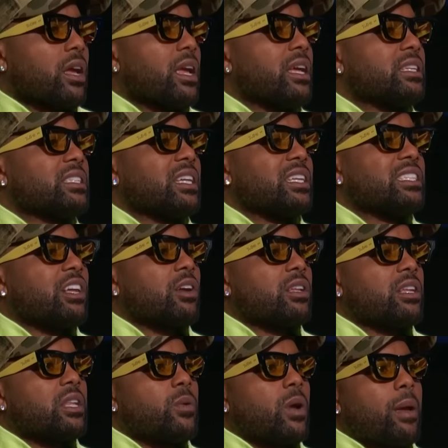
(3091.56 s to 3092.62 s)
hands getting
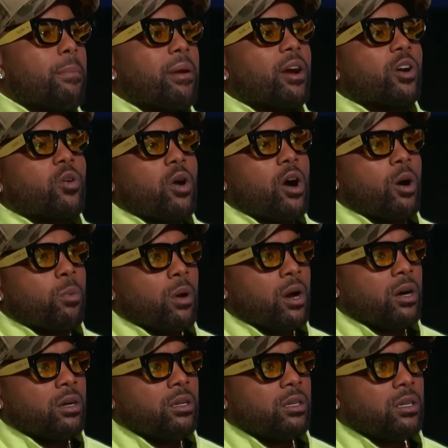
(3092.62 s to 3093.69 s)
dirty anyway. Bear crawl, bro.